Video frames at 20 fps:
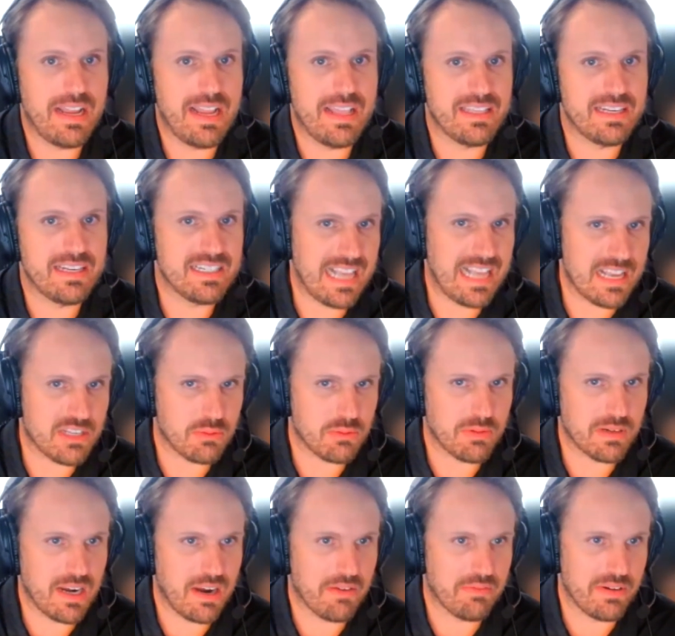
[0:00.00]
in the disaster
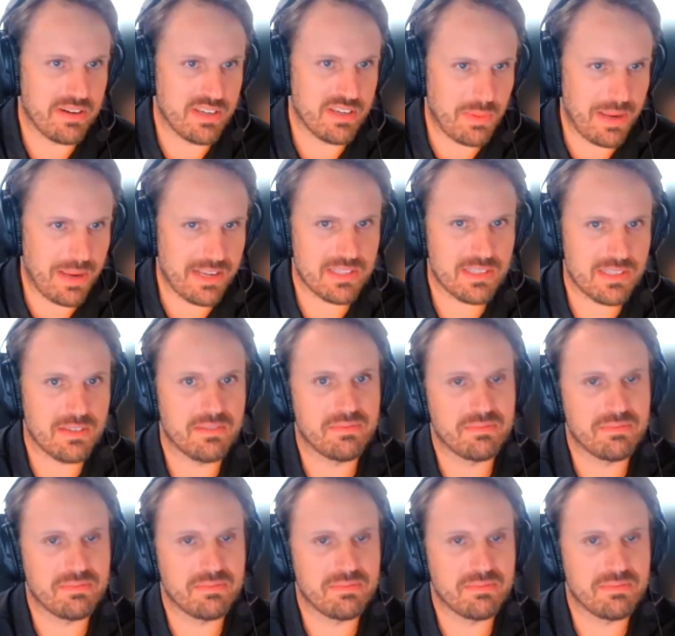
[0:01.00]
recovery space.